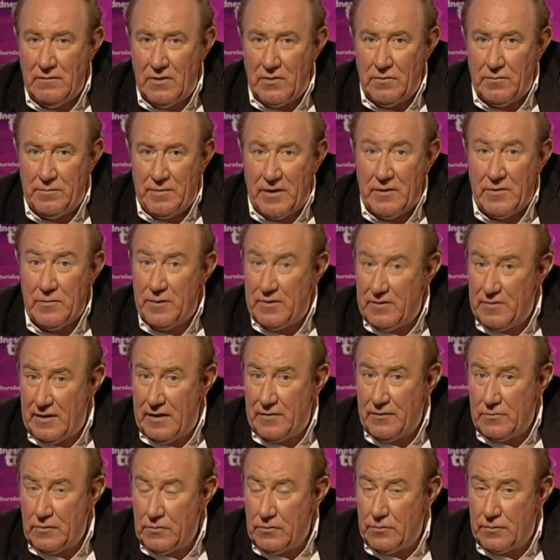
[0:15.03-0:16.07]
Oh, by the way,
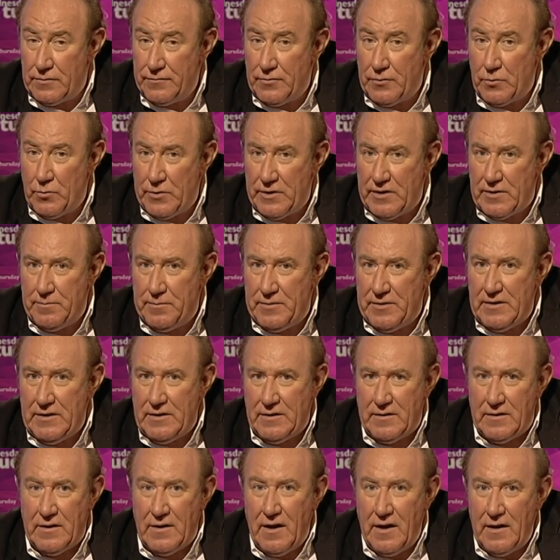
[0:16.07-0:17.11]
thank the Lord for
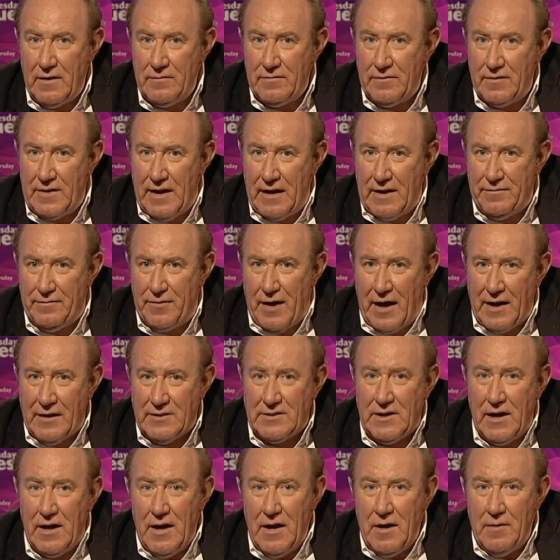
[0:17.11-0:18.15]
Wikipedia for that
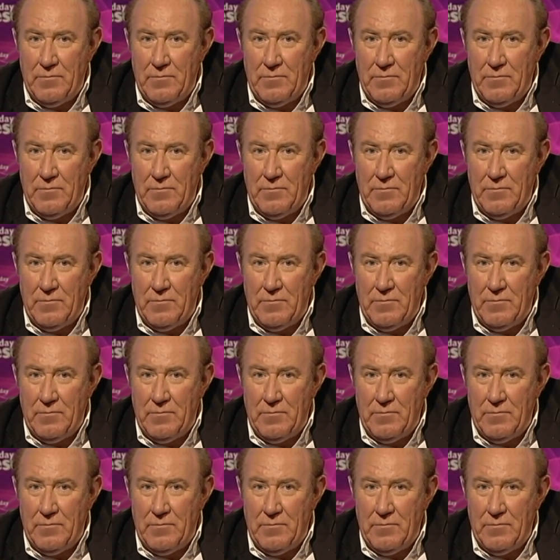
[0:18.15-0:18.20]
fact.